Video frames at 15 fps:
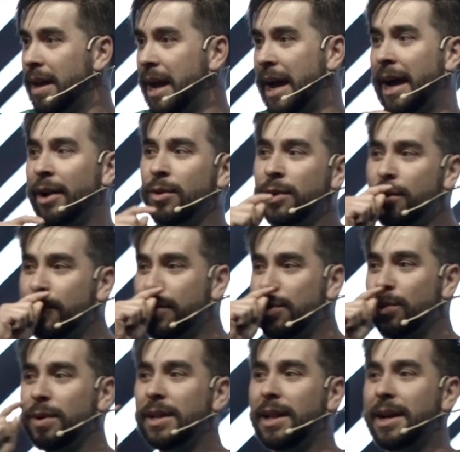I don't know if you
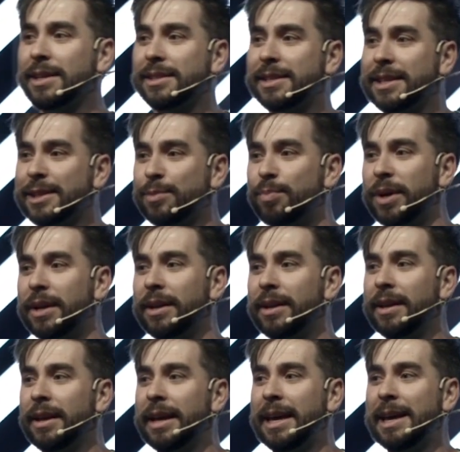realize this, but
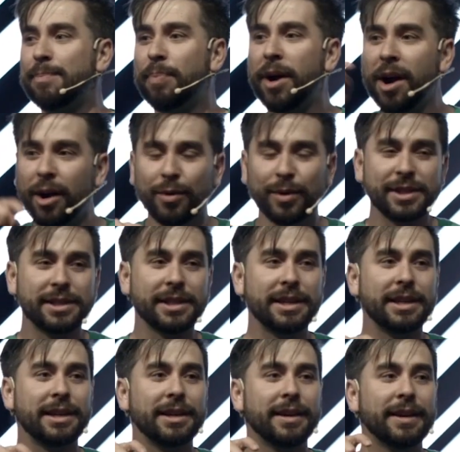
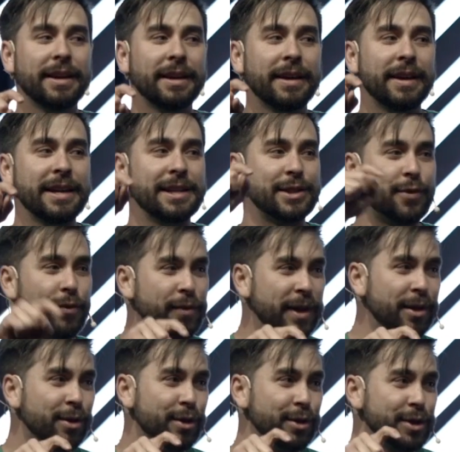hypocrisy is
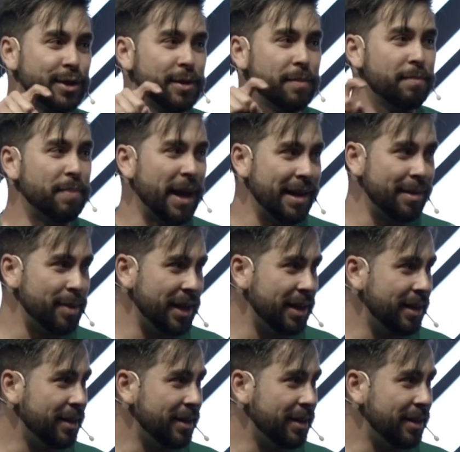fear's baby.